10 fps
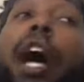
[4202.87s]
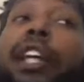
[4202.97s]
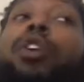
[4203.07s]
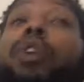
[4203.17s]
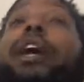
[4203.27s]

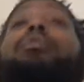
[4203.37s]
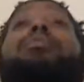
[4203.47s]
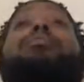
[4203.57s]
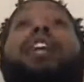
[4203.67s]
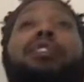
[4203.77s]
know that one.
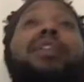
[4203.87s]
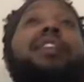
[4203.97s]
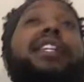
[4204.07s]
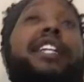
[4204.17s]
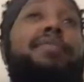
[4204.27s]
That's why I
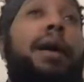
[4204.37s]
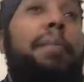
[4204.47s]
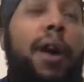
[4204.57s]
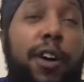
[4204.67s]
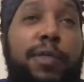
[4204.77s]
was asking
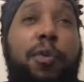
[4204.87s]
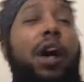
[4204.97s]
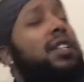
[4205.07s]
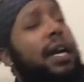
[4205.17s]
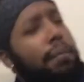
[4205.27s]
about Baltimore.
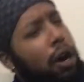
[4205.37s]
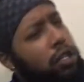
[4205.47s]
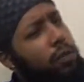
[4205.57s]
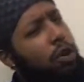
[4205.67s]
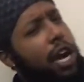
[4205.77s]
I was like,
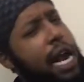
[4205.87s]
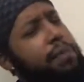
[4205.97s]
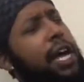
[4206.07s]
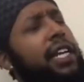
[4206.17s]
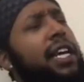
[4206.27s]
Baltimore got
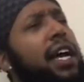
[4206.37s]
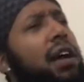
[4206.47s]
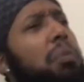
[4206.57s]
him like that?